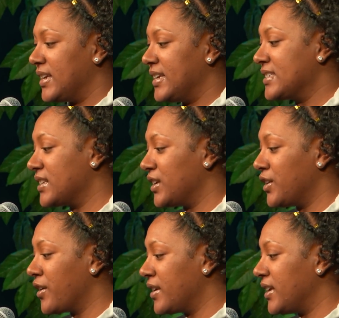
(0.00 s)
Is it a
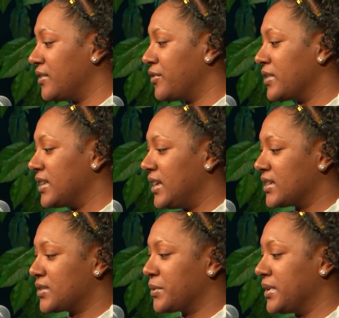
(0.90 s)
yearning for the
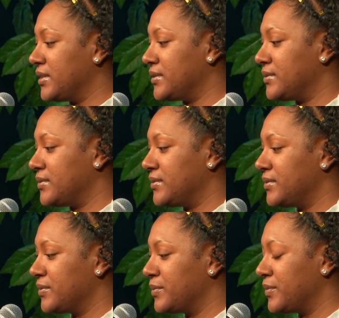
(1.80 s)
next thrill?
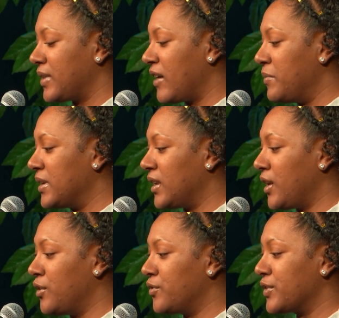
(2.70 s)
I've been
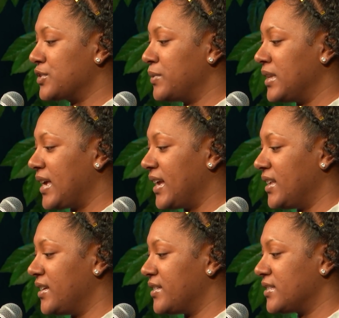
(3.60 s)
alone for 28
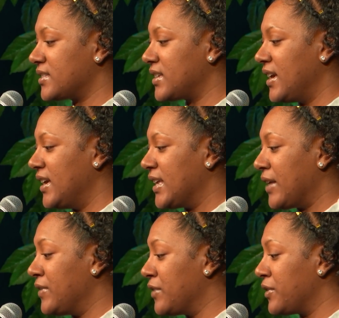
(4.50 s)
years.
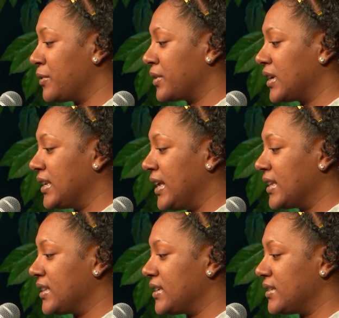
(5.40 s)
I've never
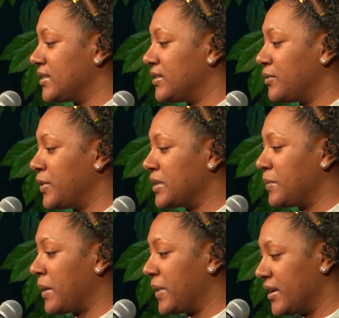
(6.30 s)
connected with
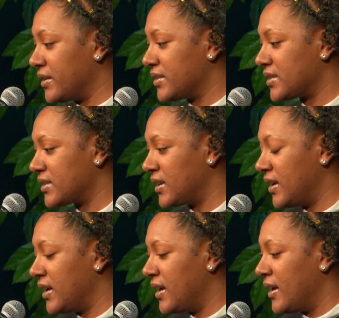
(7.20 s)
my peers.
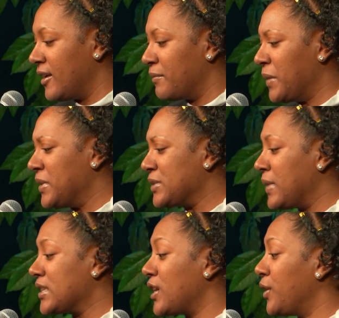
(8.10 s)
Maybe it's
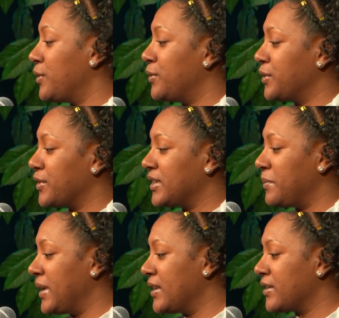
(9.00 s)
my tone or
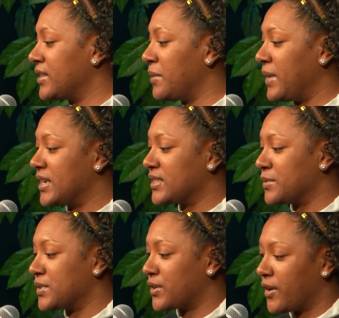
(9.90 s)
demeanor that makes
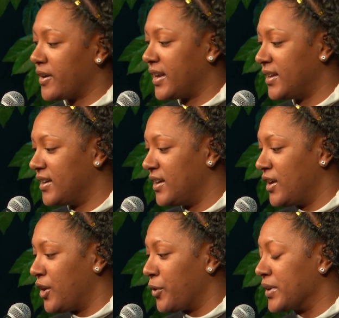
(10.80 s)
them scurry,
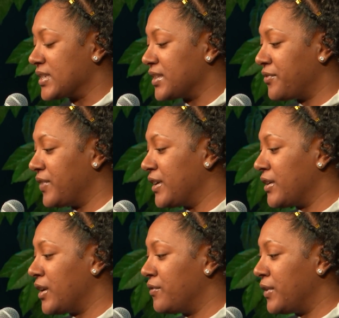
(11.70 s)
or it's the fear
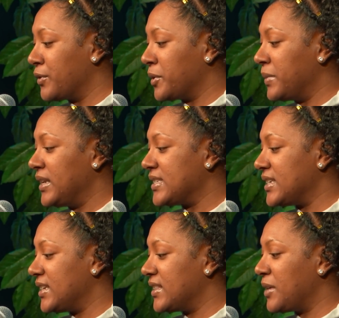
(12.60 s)
of
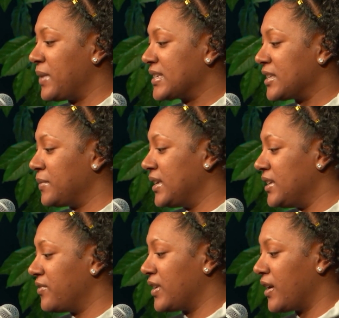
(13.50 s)
vulnerability that makes them
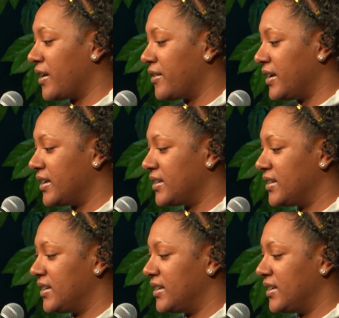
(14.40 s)
leave in a hurry.